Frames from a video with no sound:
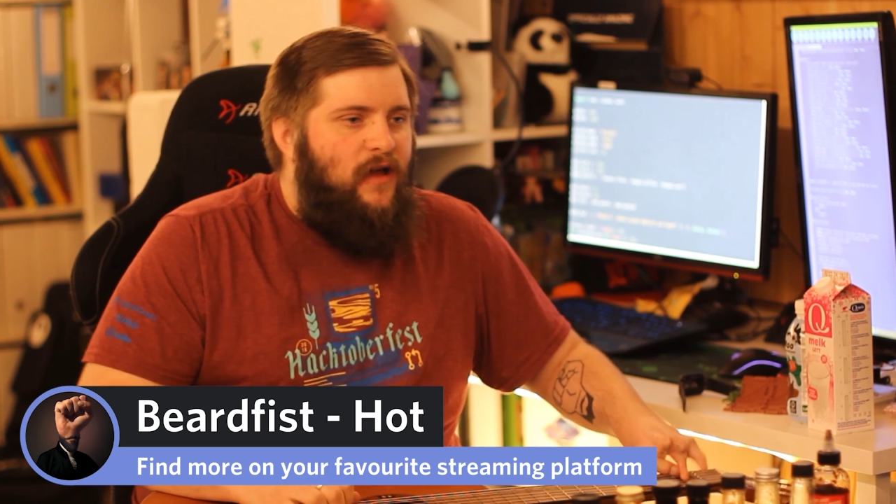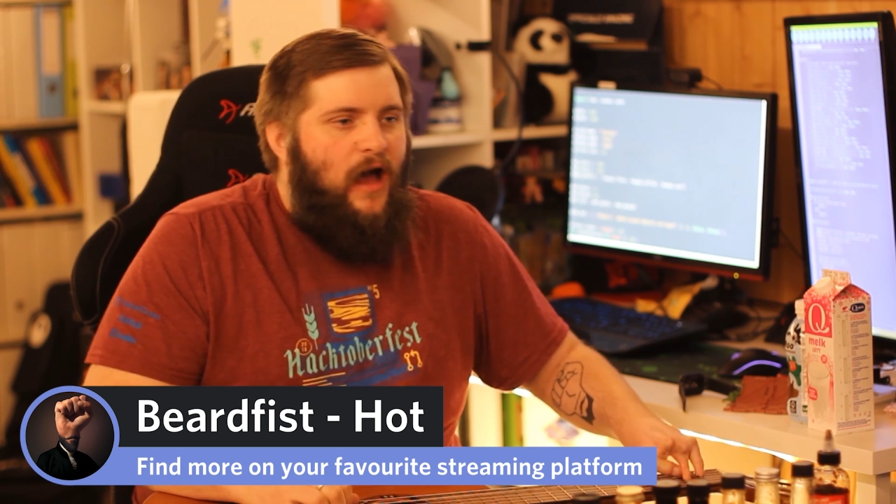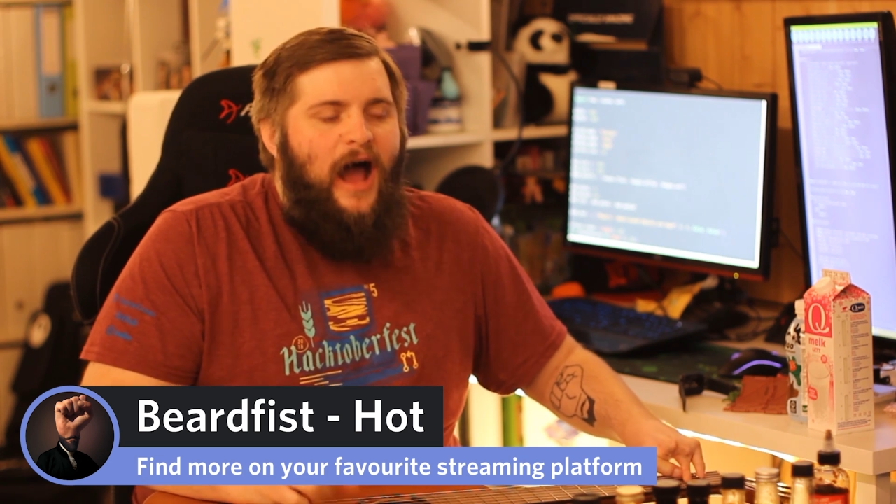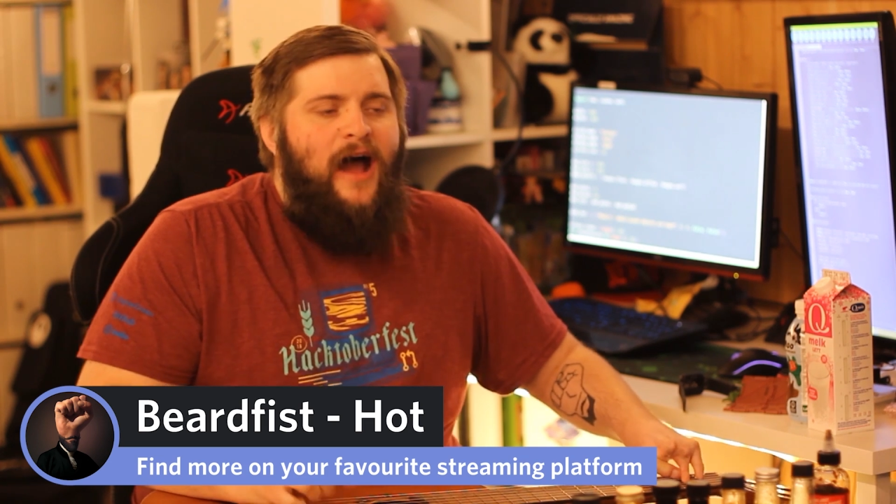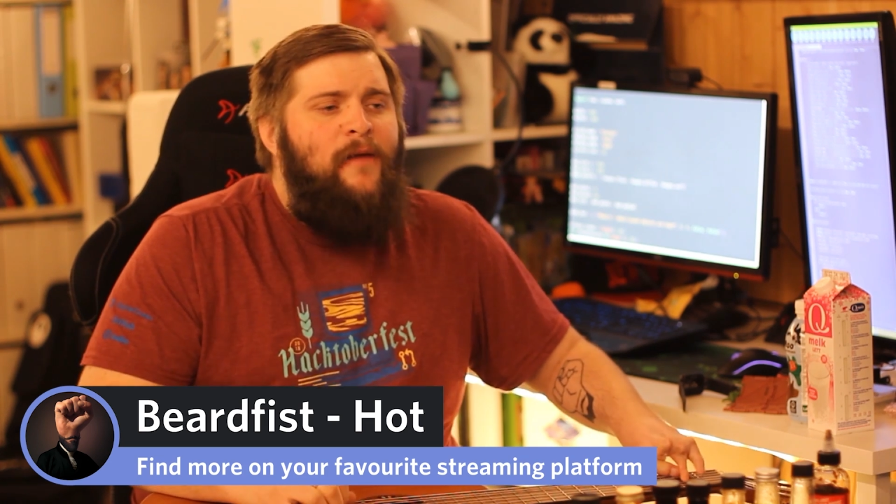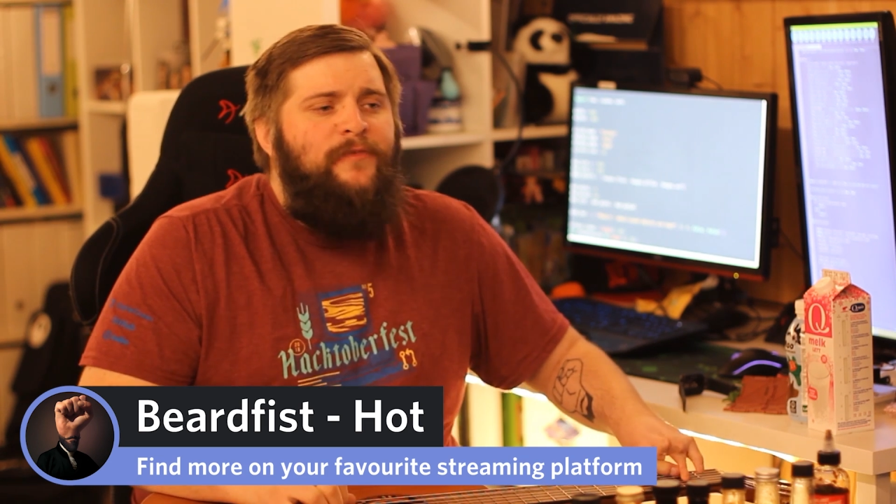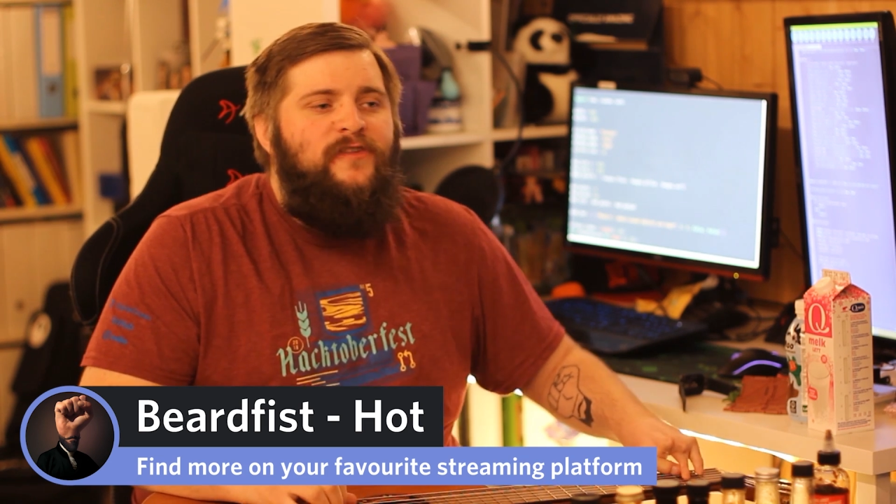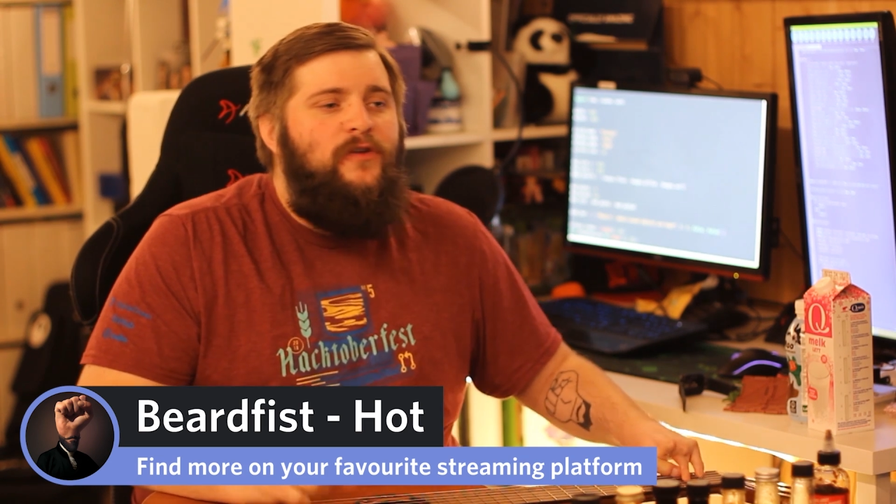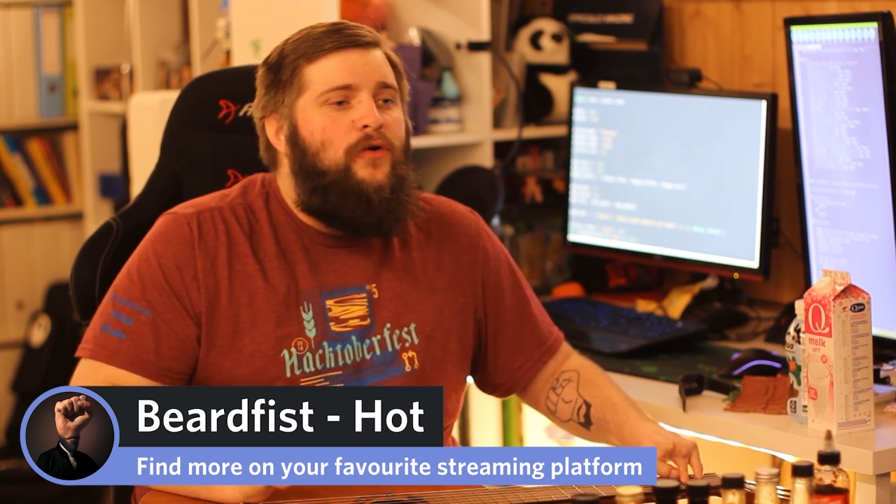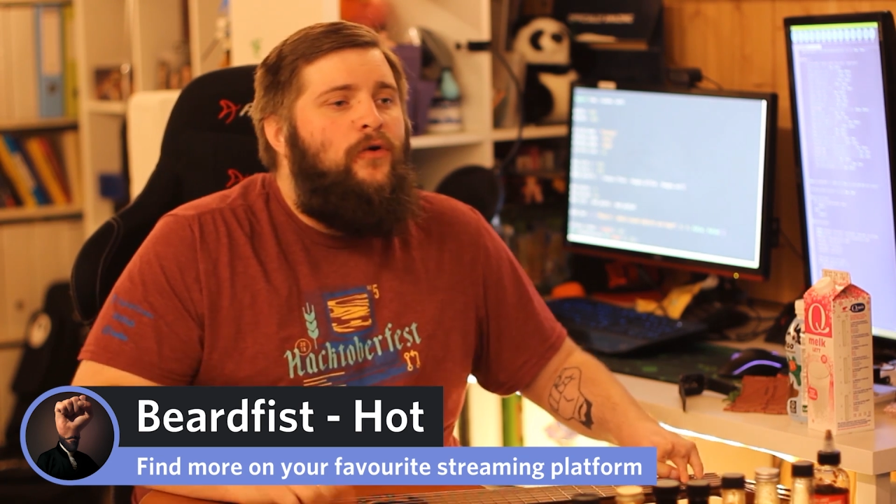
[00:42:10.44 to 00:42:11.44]
I'm
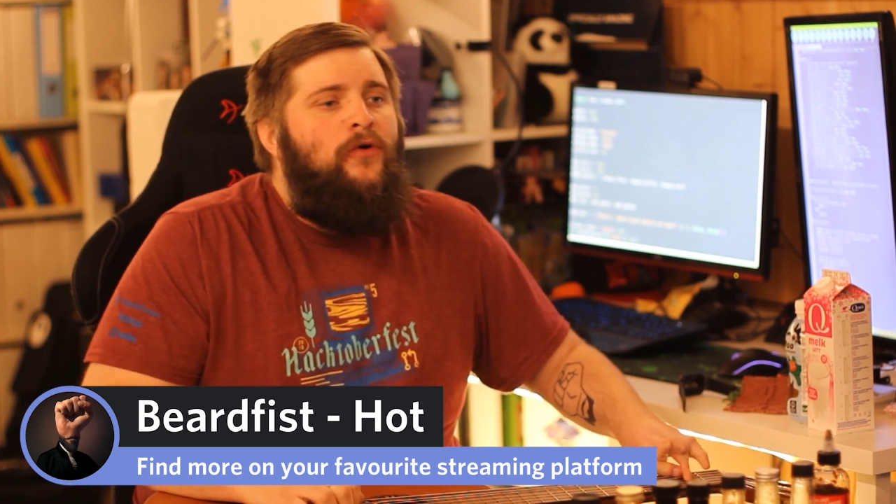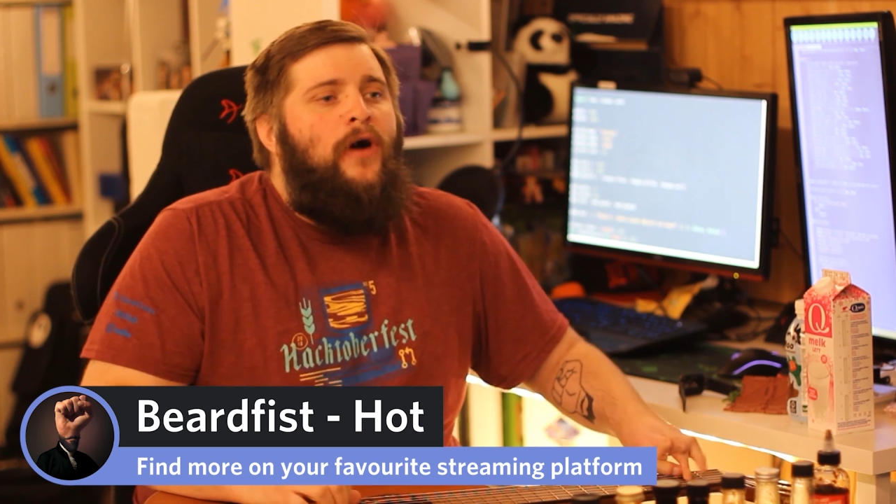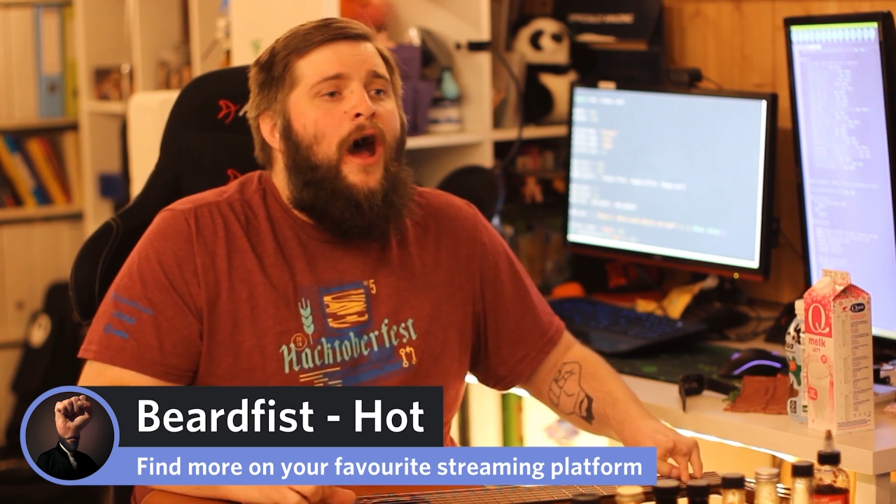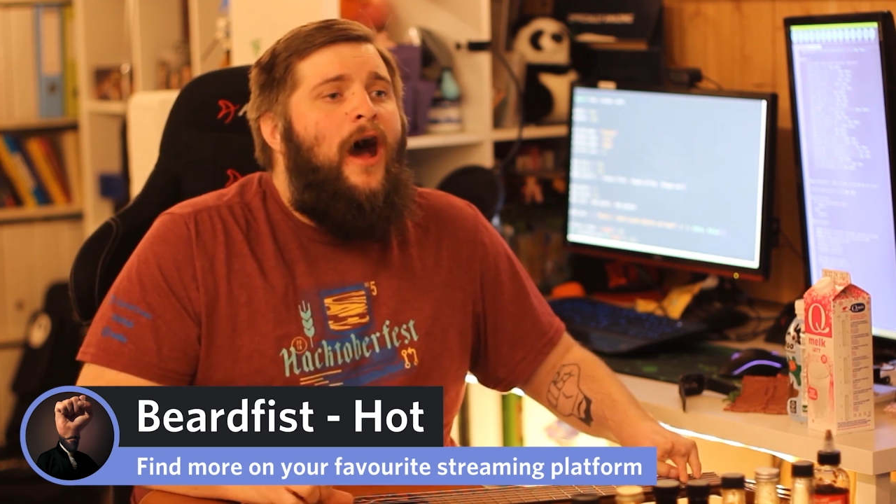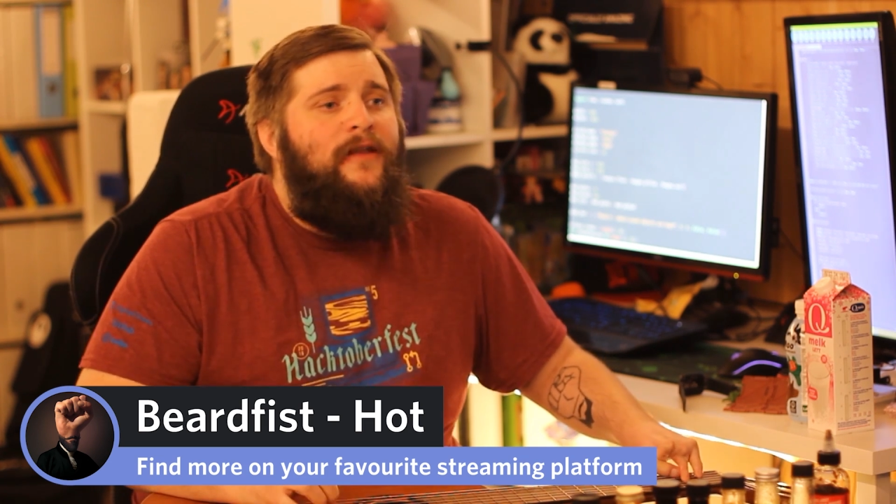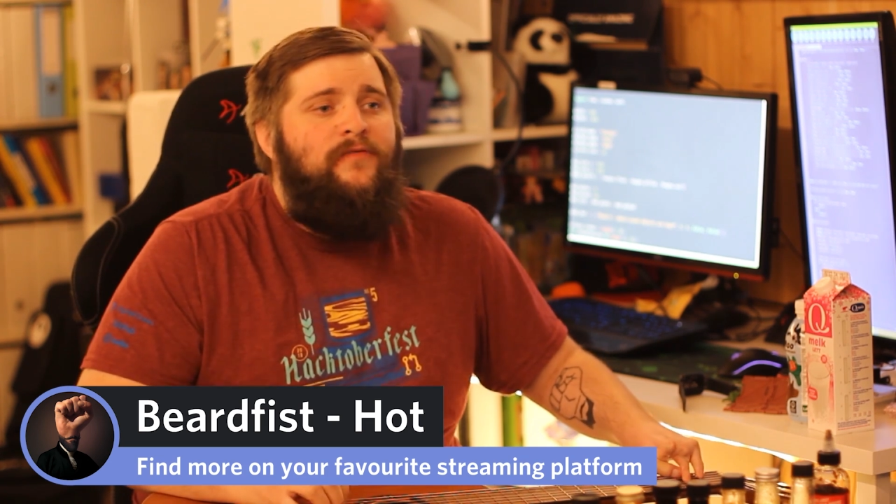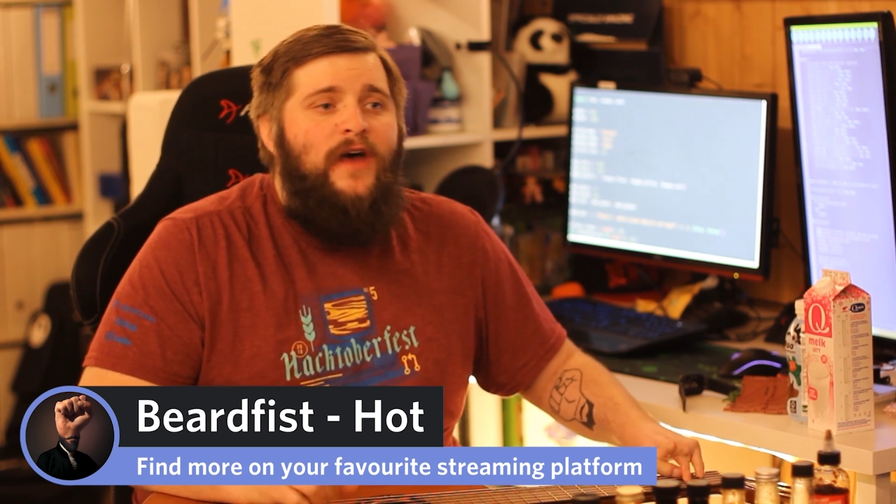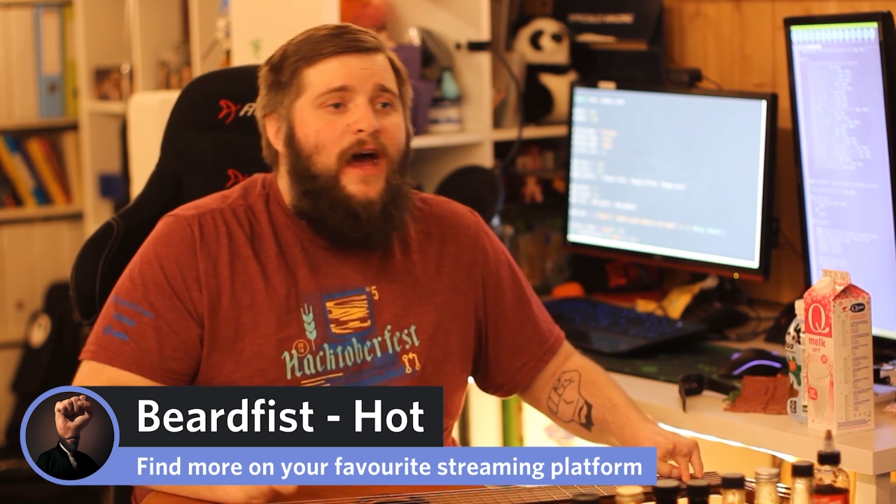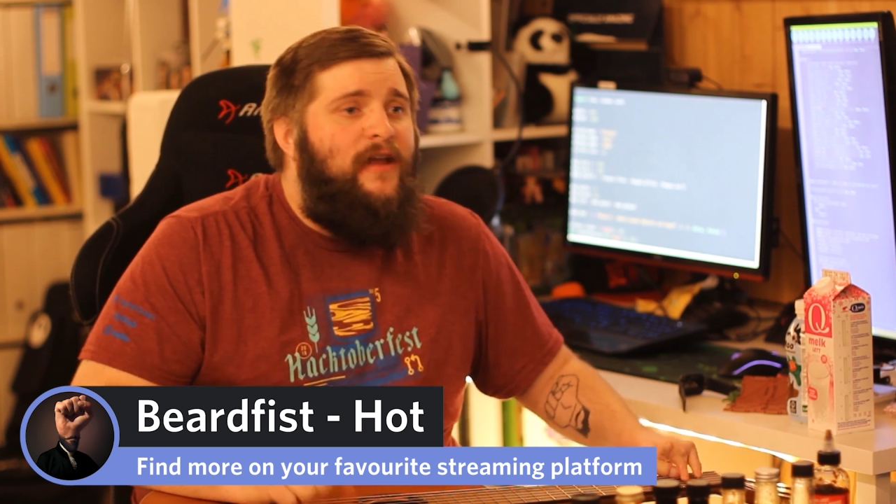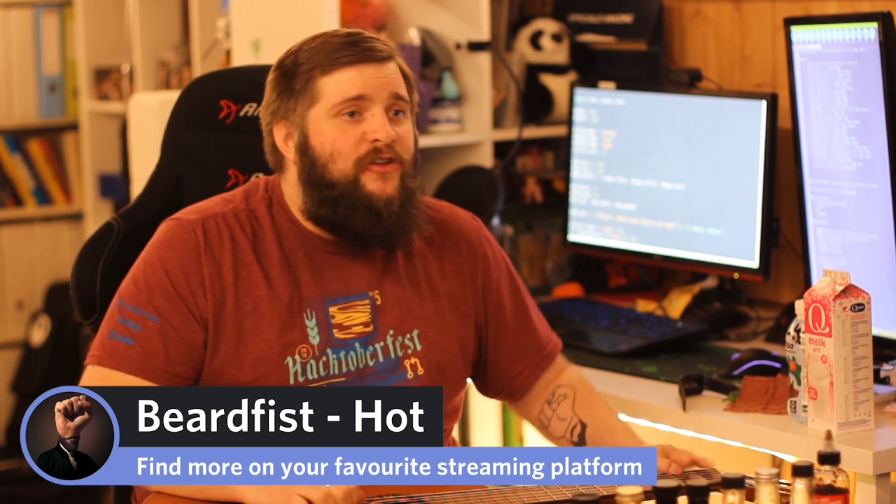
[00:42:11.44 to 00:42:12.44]
so hot that